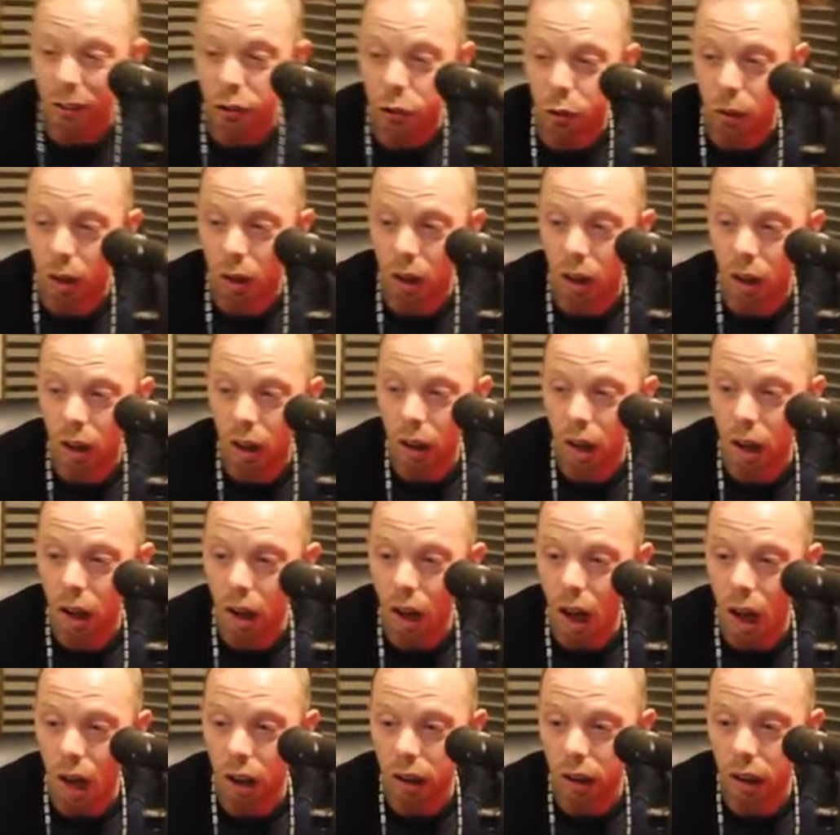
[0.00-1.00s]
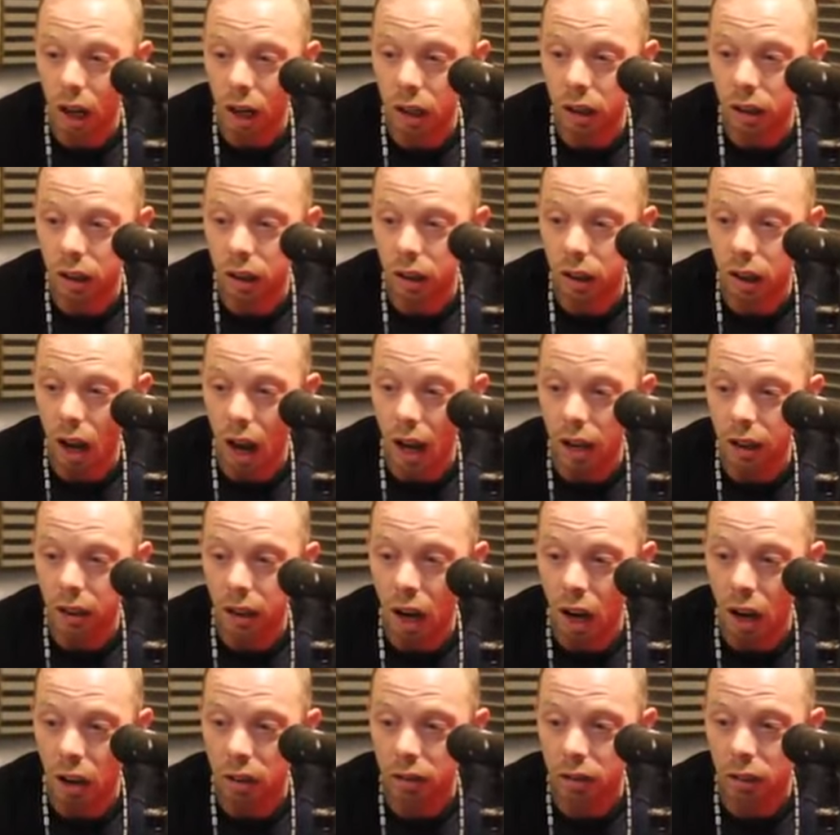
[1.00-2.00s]
patois. I've done
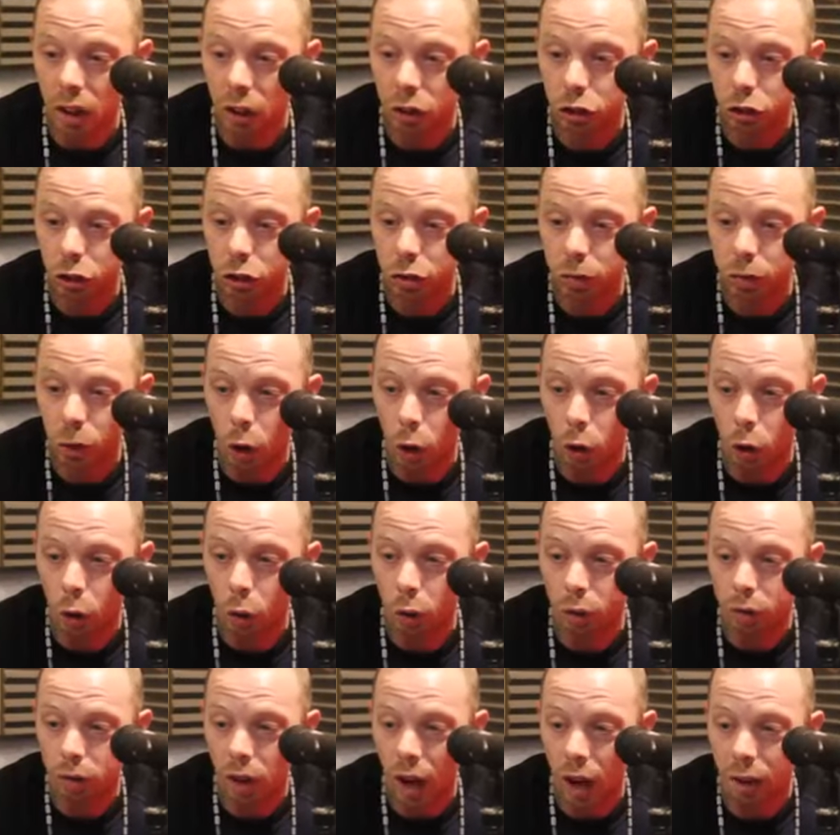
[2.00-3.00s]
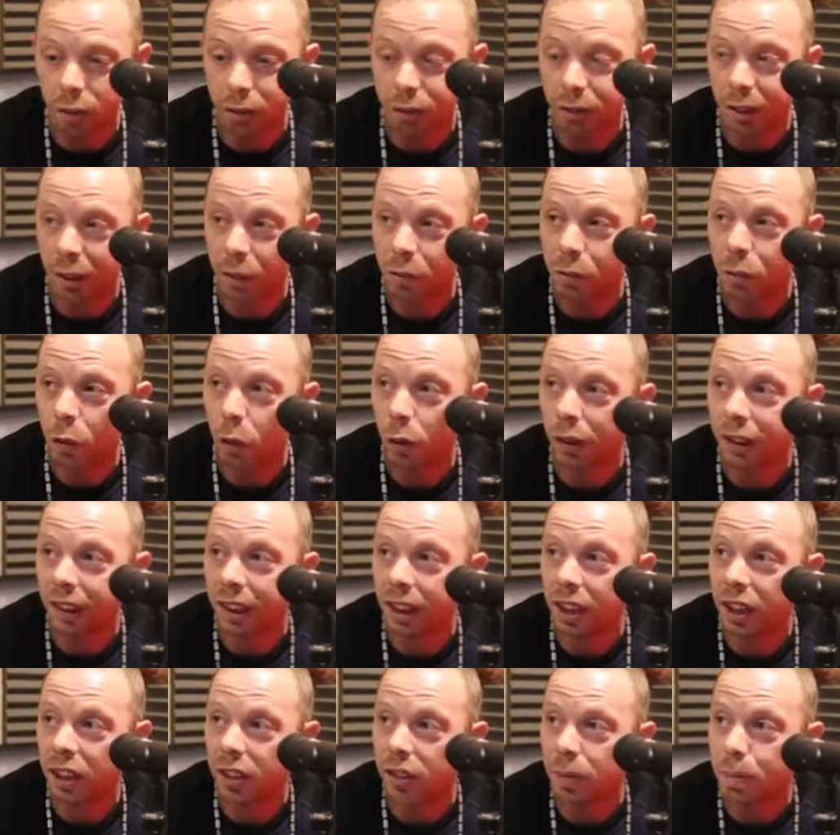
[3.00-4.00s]
like dancehall tunes for a good like 3 or 4
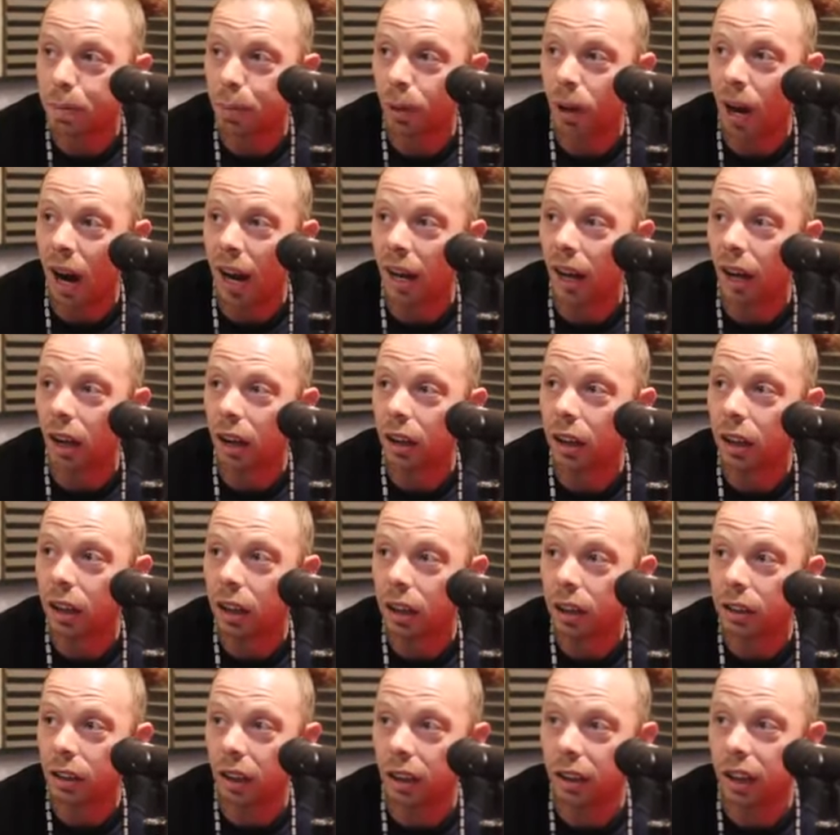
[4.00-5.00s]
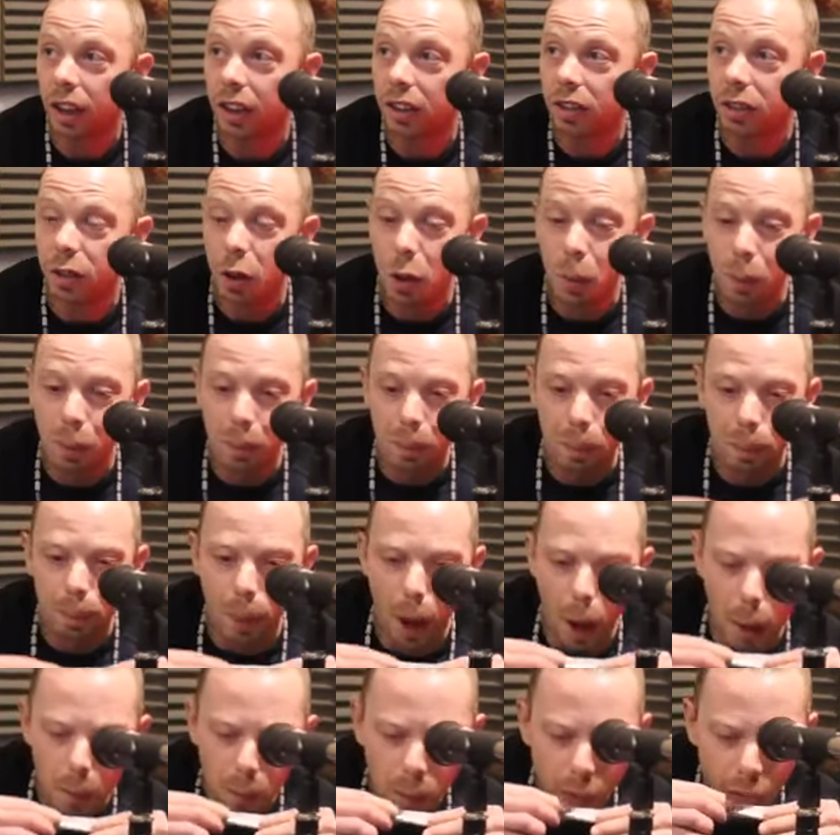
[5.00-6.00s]
years prior to this,
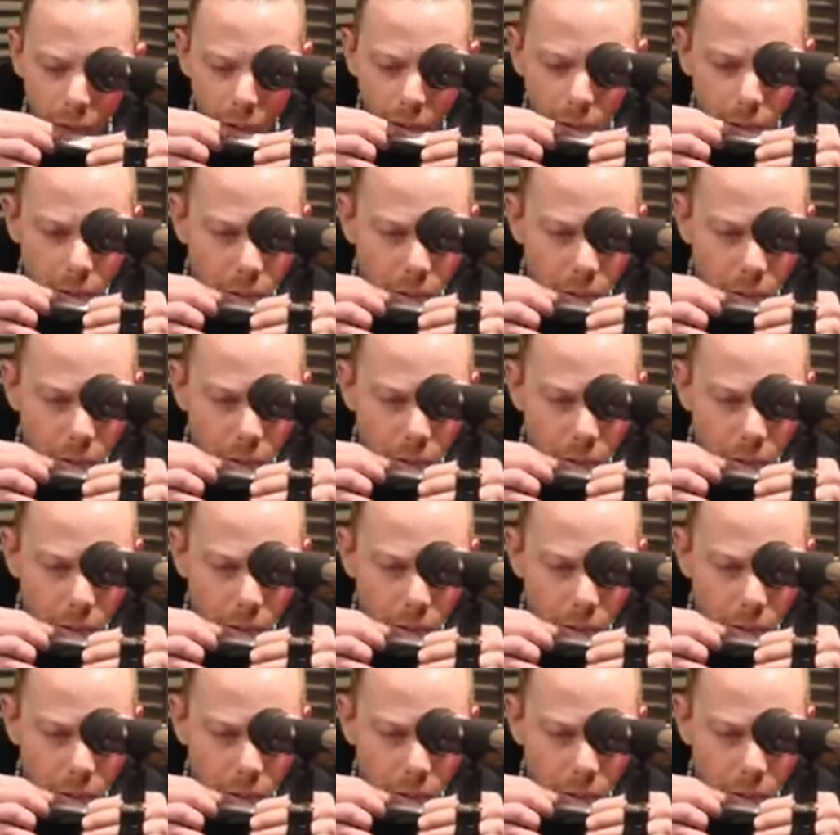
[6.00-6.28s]
but